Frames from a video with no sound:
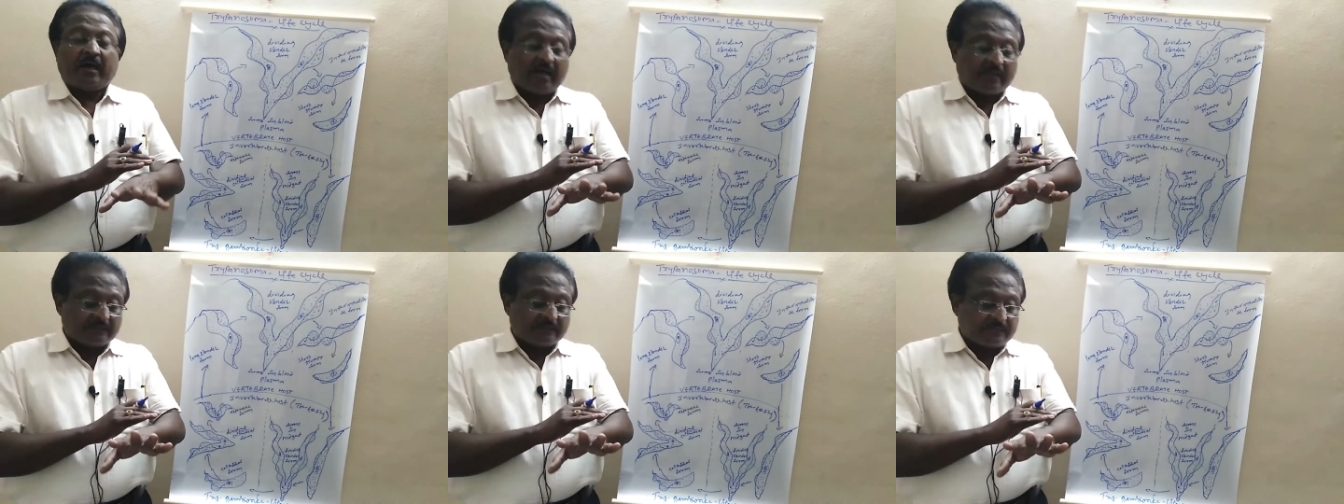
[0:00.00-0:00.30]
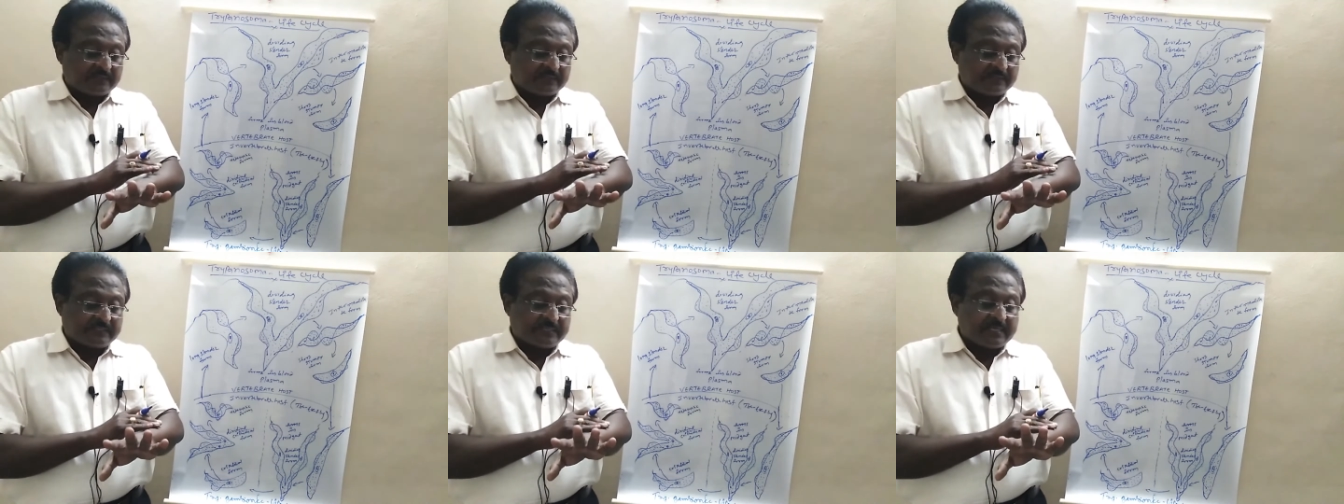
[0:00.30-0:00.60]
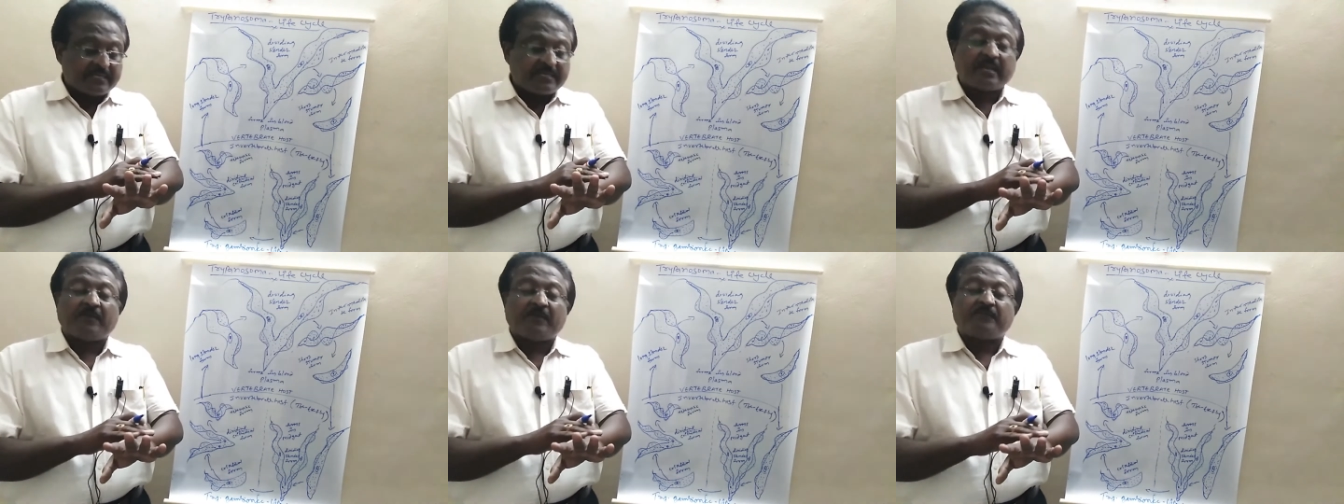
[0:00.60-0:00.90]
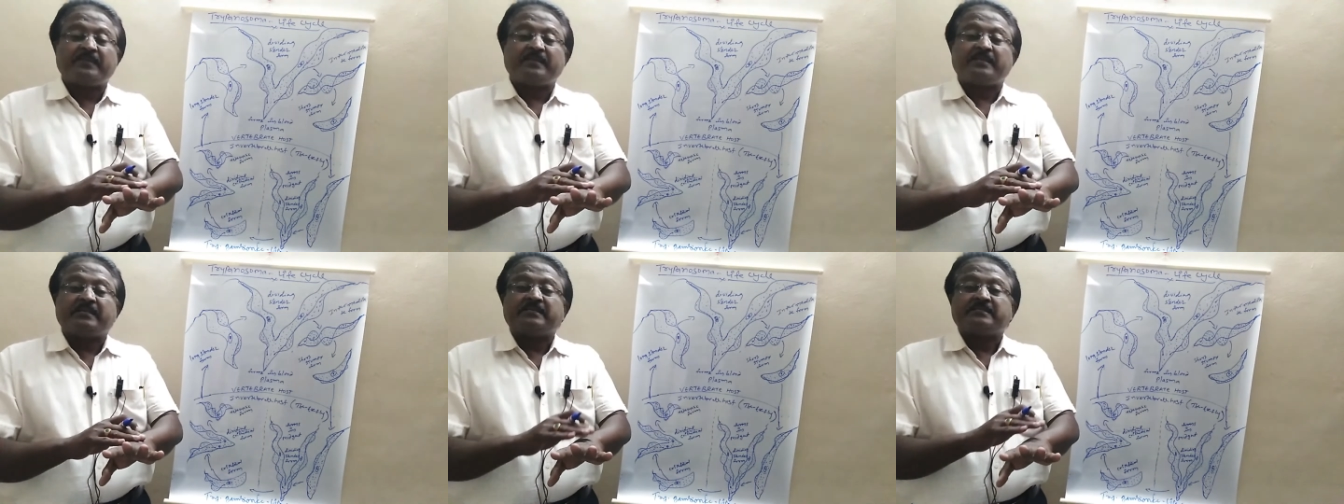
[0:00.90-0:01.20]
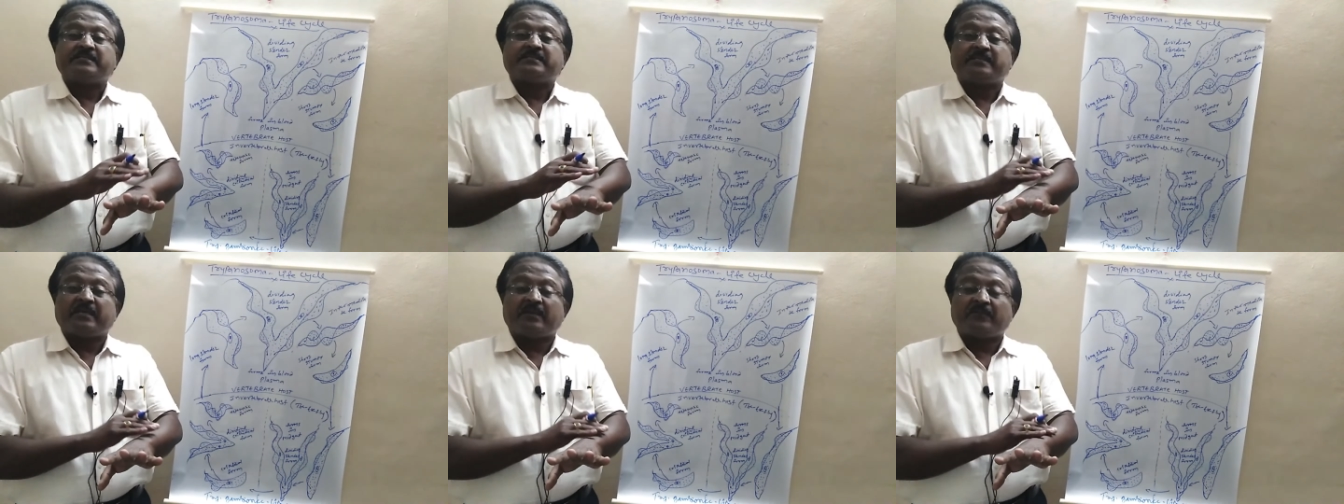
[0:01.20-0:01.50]
skin of
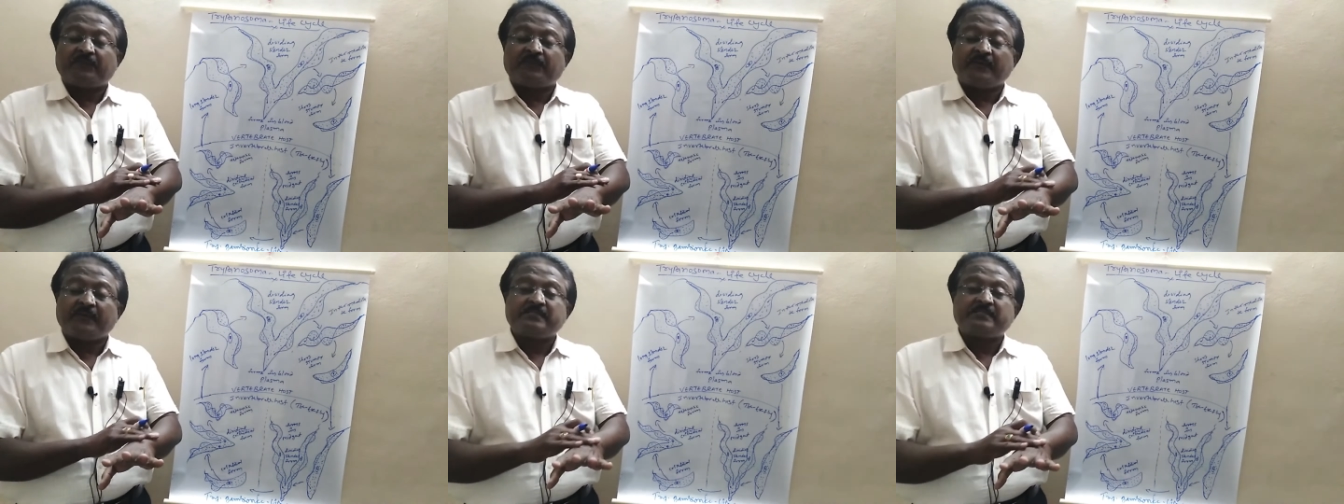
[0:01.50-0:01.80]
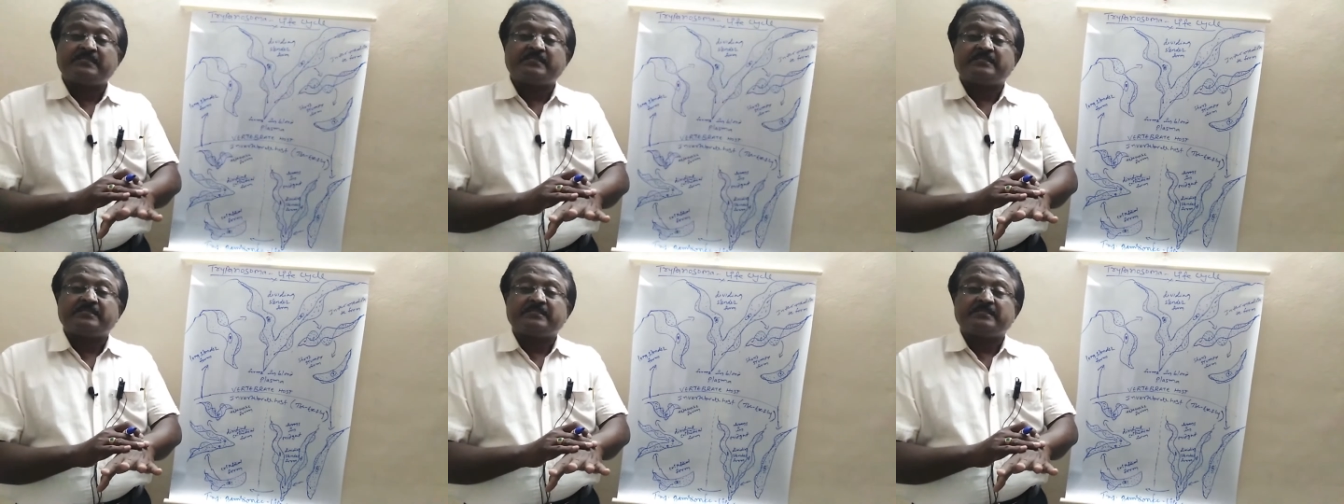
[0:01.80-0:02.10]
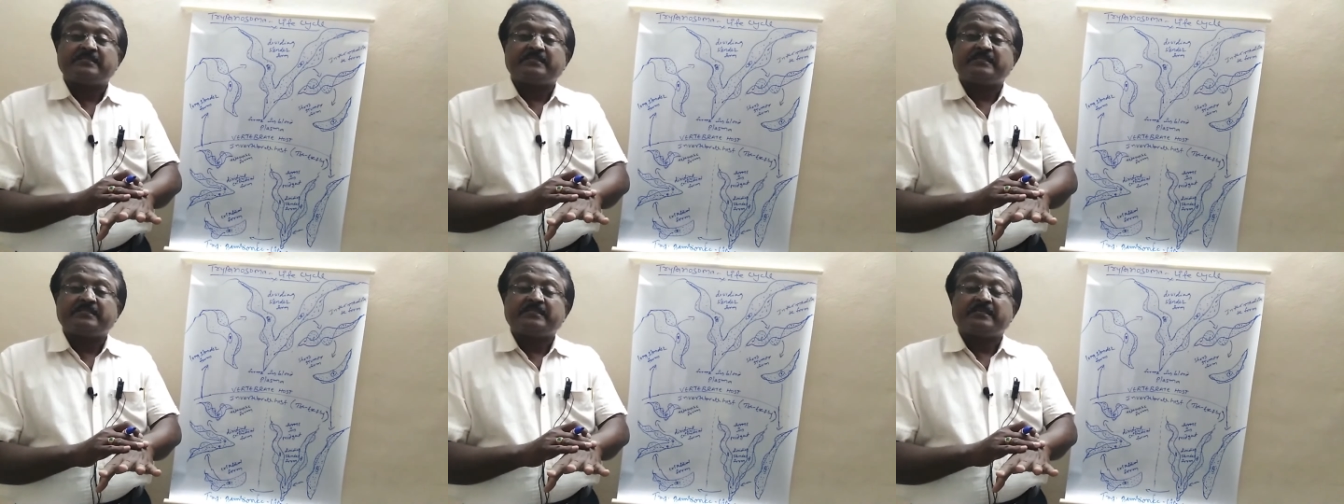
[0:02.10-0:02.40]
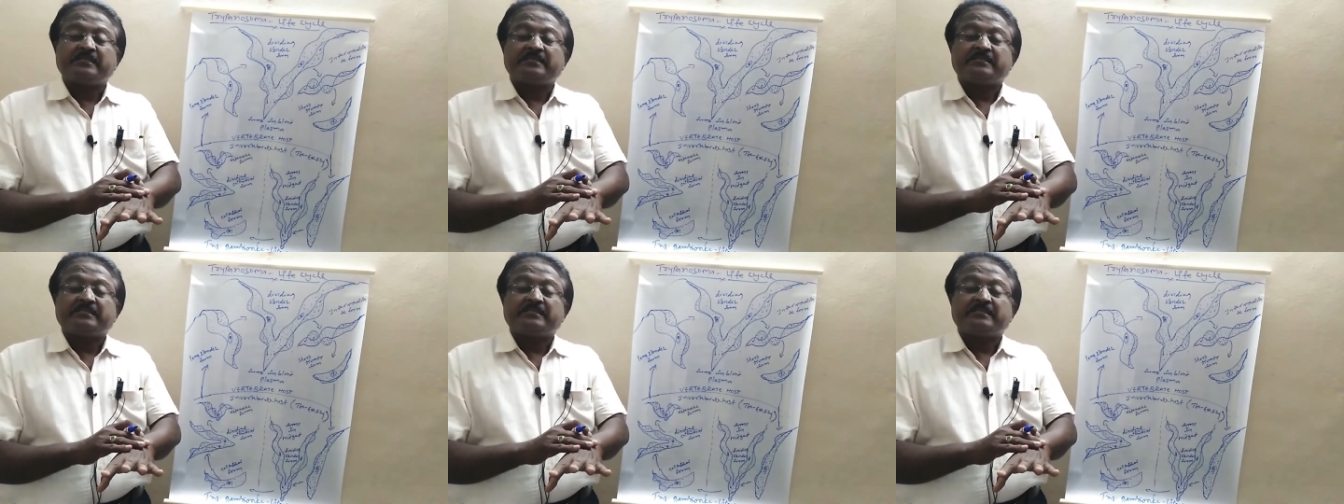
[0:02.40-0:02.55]
the surface,